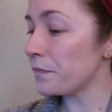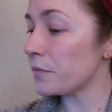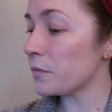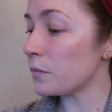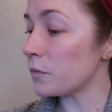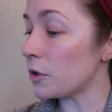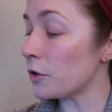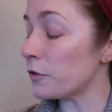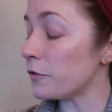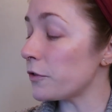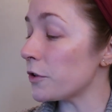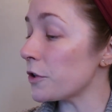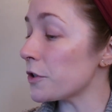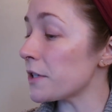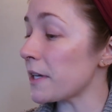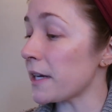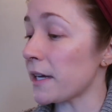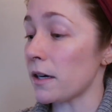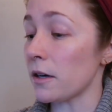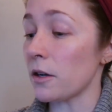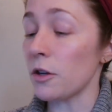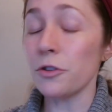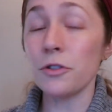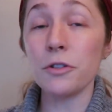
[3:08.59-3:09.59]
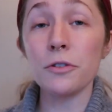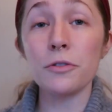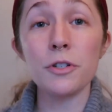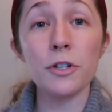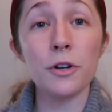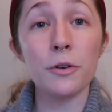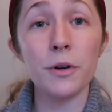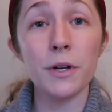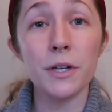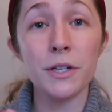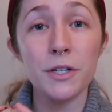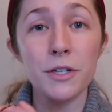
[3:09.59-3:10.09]
well, first I can also
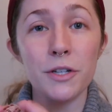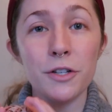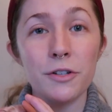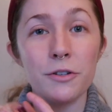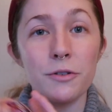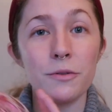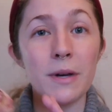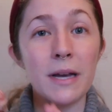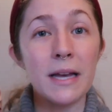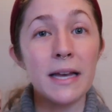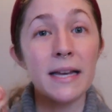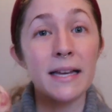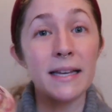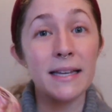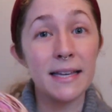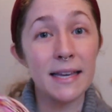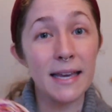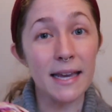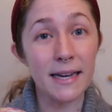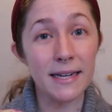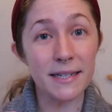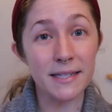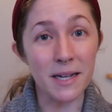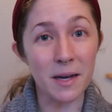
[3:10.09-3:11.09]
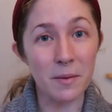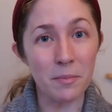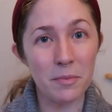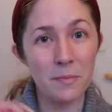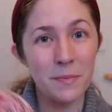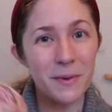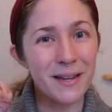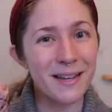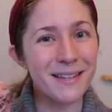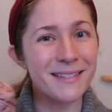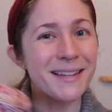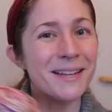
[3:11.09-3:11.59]
show it to you caked up
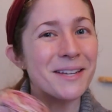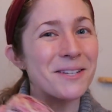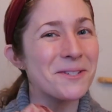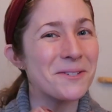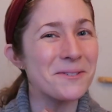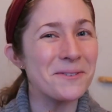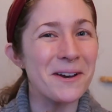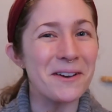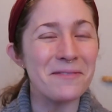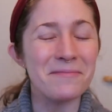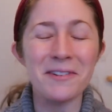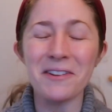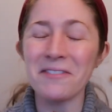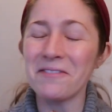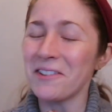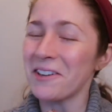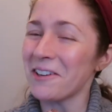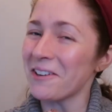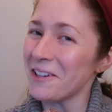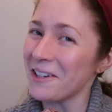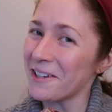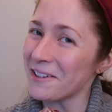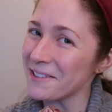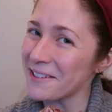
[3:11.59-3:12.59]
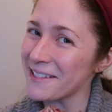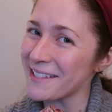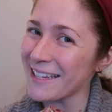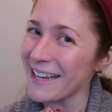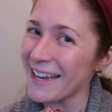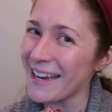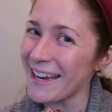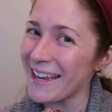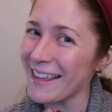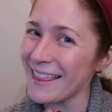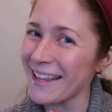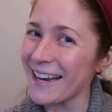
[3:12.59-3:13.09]
because I do have my very own
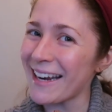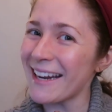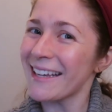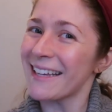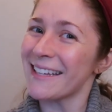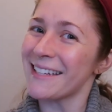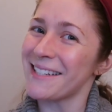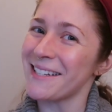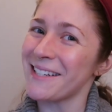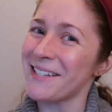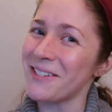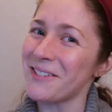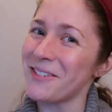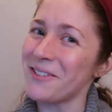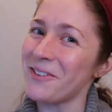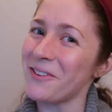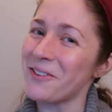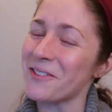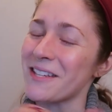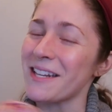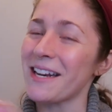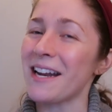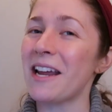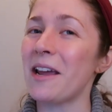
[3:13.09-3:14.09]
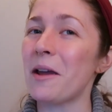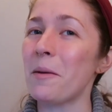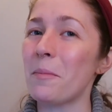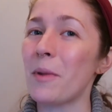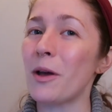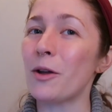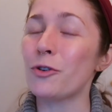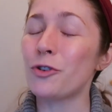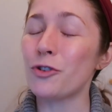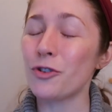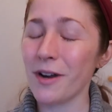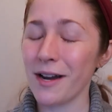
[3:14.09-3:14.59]
skein that I get to use, and I
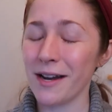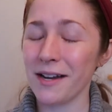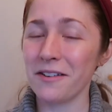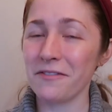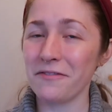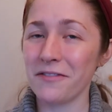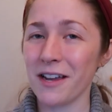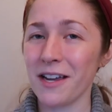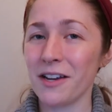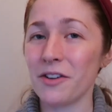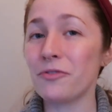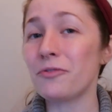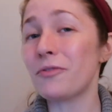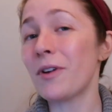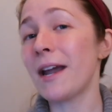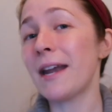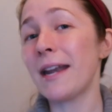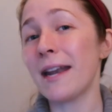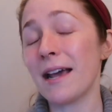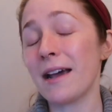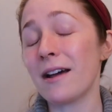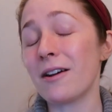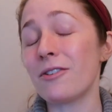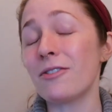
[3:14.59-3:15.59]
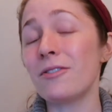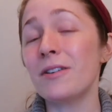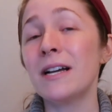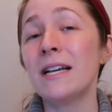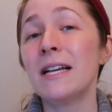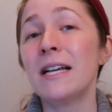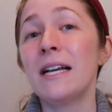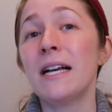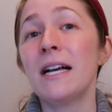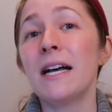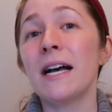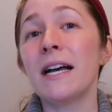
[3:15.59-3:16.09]
am trying to find right now
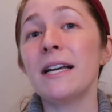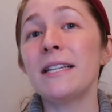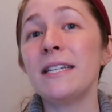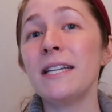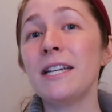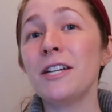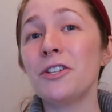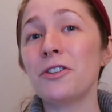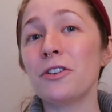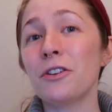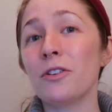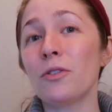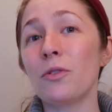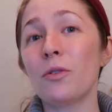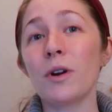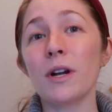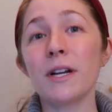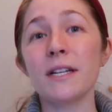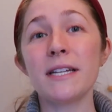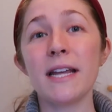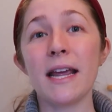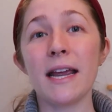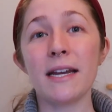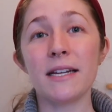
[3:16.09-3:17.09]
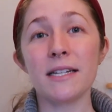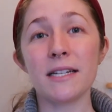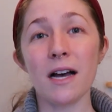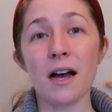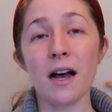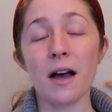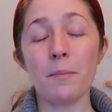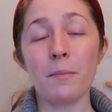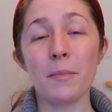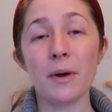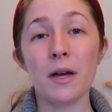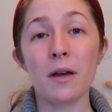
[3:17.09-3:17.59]
a t-shirt or a tank
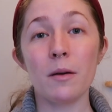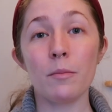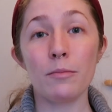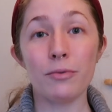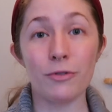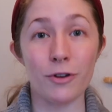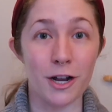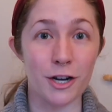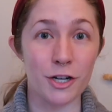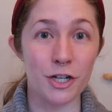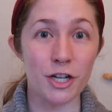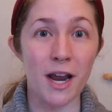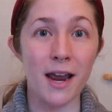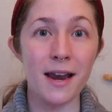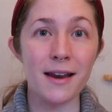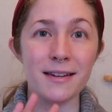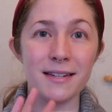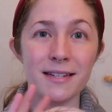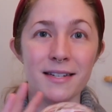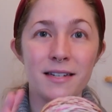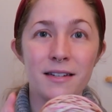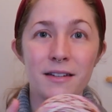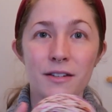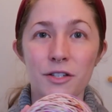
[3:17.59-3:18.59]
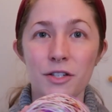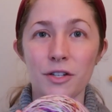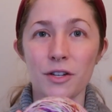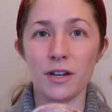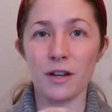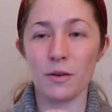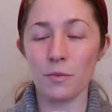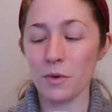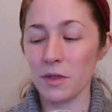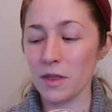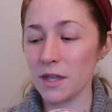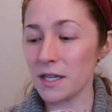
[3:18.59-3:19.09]
top project to
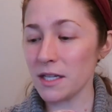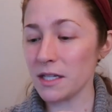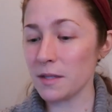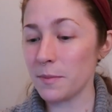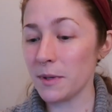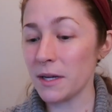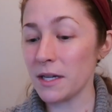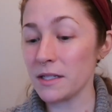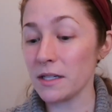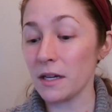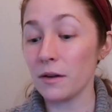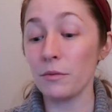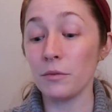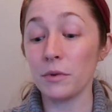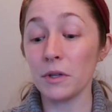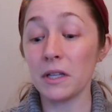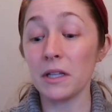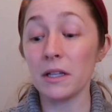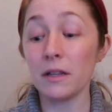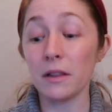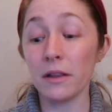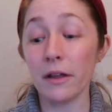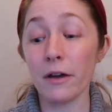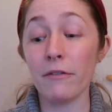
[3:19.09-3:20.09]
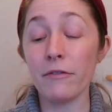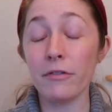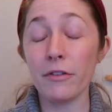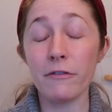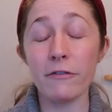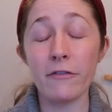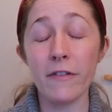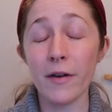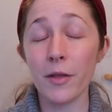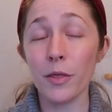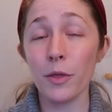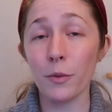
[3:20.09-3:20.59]
knit with this because I really love
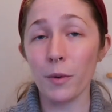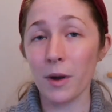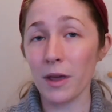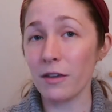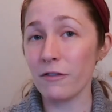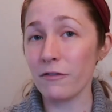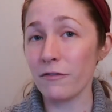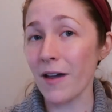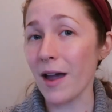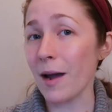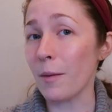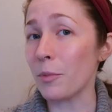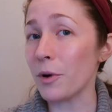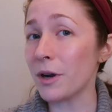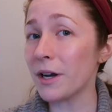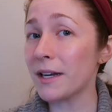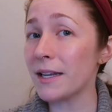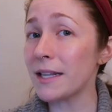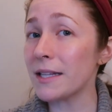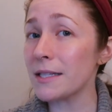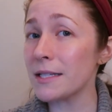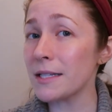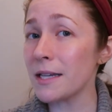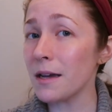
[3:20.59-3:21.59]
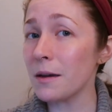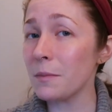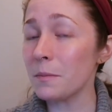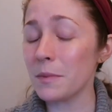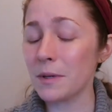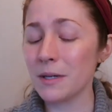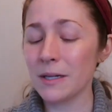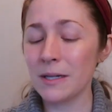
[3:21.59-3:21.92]
the way the fabric knits up.